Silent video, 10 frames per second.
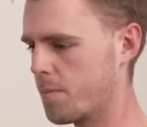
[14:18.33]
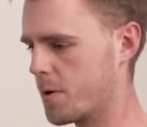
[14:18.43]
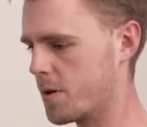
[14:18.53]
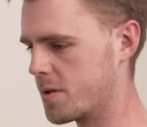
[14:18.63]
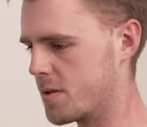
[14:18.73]

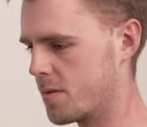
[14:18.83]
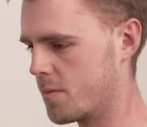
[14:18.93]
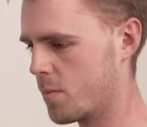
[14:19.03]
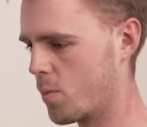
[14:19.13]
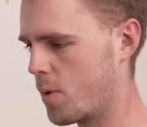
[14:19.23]

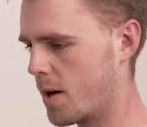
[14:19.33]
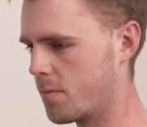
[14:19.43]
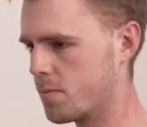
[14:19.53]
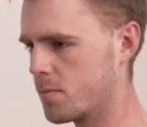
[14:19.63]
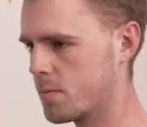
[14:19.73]

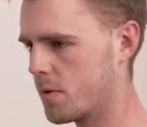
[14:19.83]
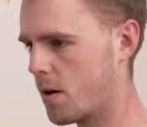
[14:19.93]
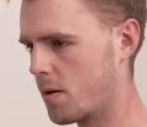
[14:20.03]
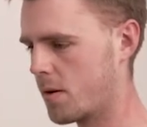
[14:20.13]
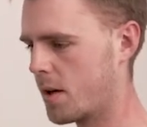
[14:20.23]

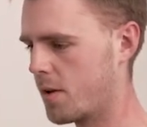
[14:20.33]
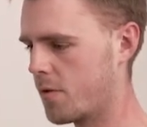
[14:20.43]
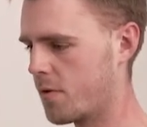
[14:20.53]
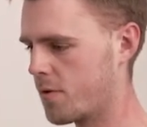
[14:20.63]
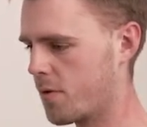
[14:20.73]

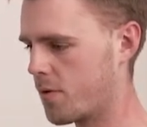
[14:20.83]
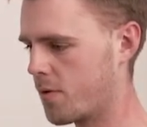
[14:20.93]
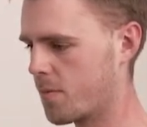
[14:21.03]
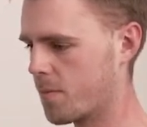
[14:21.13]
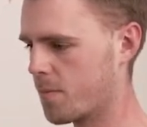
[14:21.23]

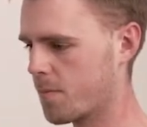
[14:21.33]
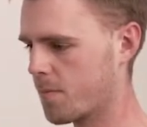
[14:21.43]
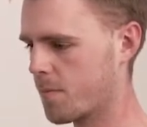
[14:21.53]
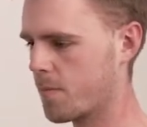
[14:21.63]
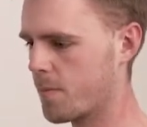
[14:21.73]
person1.introduce
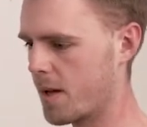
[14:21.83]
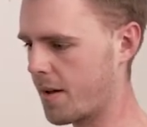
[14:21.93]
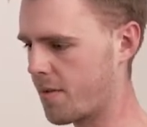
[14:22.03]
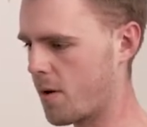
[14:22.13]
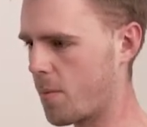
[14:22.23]

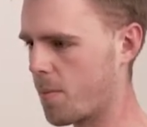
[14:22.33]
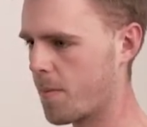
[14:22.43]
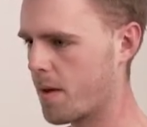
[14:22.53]
like so.